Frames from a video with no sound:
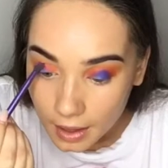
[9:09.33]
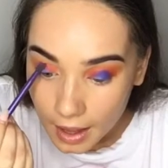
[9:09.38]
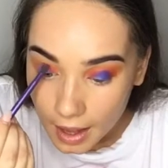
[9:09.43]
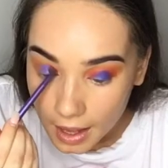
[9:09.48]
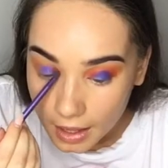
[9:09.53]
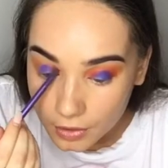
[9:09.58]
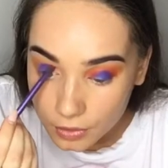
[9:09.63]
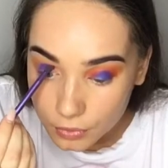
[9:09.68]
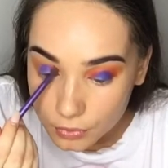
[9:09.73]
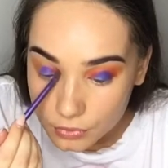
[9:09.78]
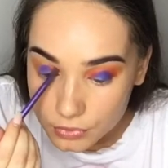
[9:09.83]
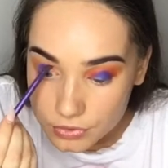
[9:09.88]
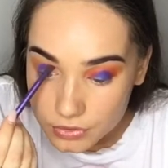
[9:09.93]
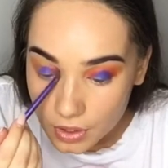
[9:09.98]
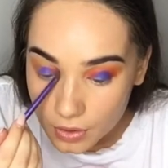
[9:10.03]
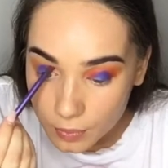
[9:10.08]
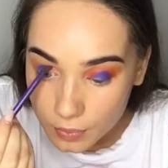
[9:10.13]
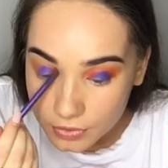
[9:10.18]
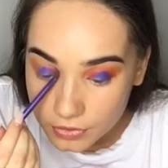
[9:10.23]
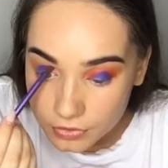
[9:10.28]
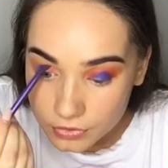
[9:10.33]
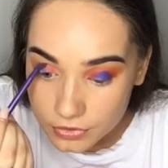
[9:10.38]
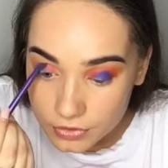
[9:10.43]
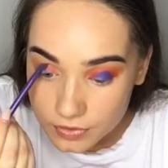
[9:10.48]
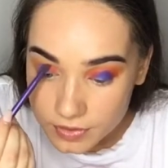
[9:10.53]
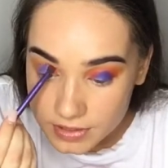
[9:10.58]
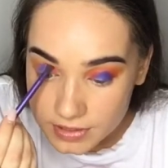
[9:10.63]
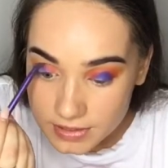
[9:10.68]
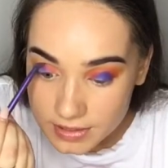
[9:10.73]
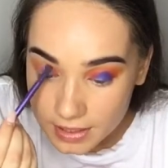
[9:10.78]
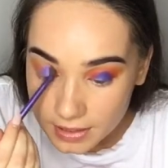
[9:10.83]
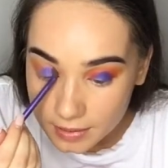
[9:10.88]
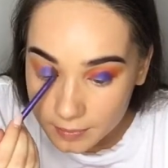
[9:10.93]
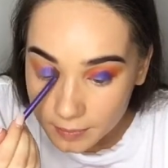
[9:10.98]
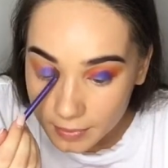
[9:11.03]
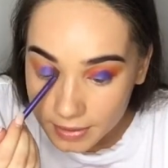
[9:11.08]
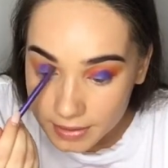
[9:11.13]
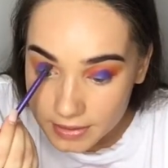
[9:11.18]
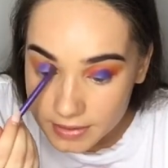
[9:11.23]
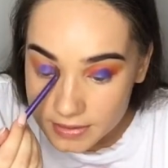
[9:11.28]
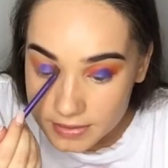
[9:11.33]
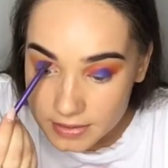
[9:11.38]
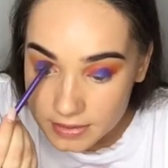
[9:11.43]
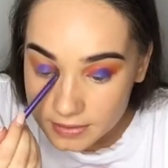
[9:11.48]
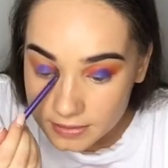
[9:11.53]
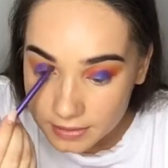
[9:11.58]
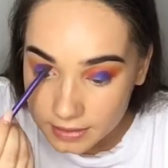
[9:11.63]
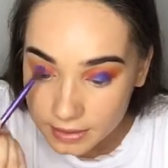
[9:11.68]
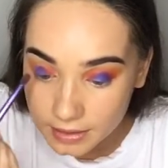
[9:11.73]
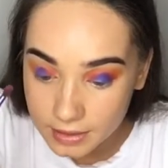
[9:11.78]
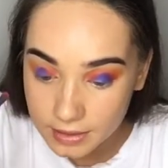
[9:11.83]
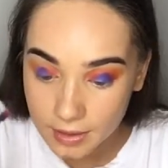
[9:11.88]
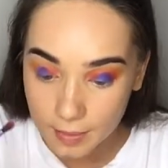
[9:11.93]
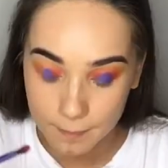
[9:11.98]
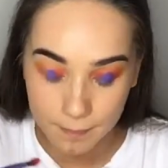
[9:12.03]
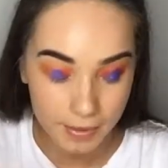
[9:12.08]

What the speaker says: And also when you do this, then it makes the